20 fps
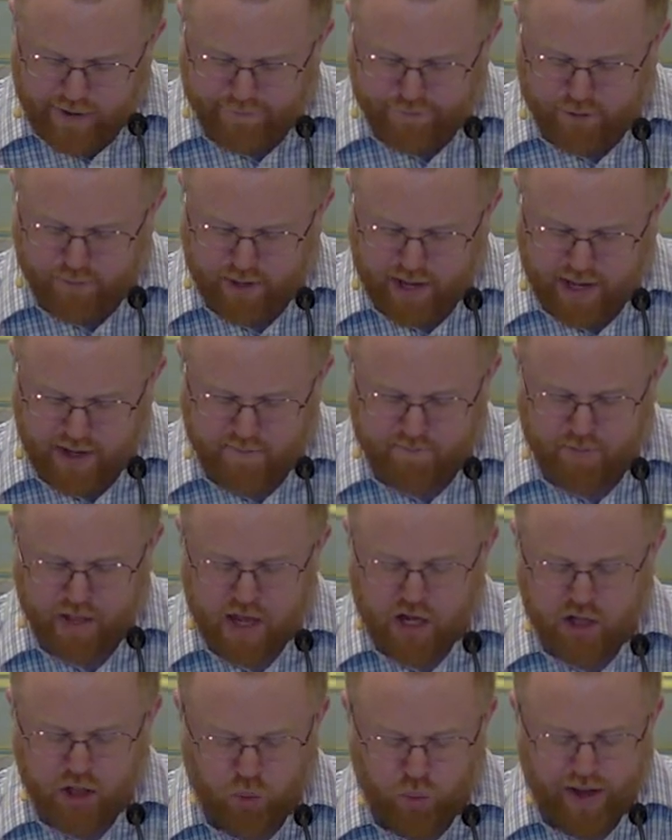from Him
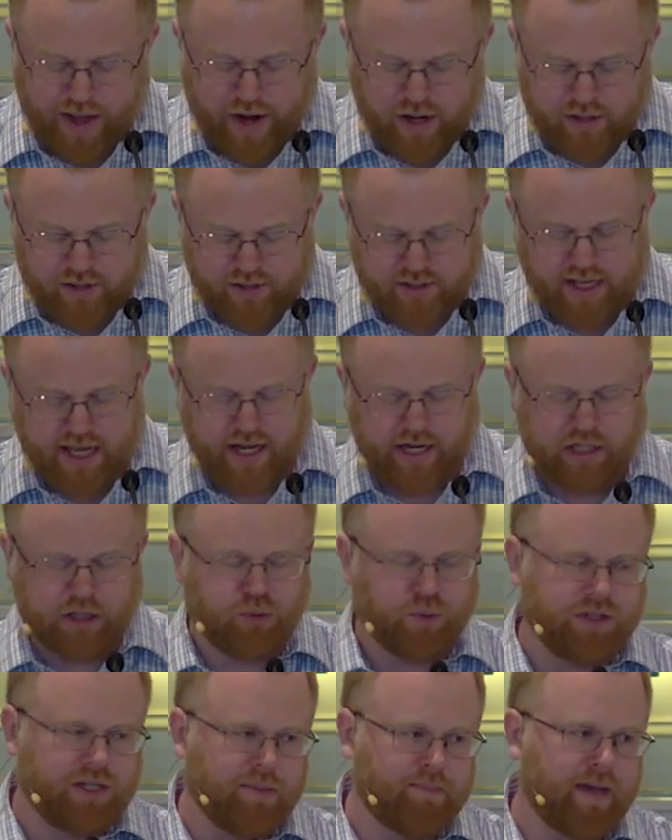the way our sins
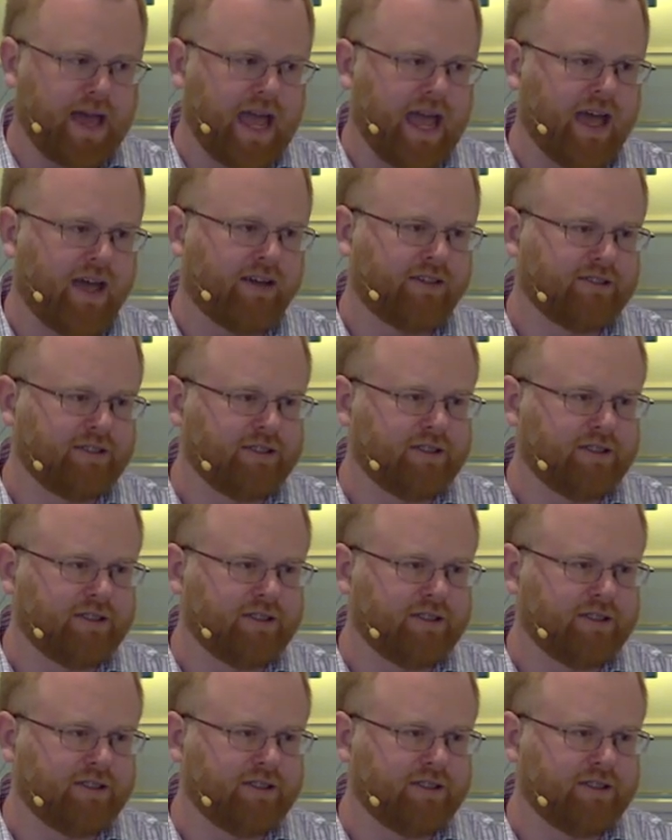would demand.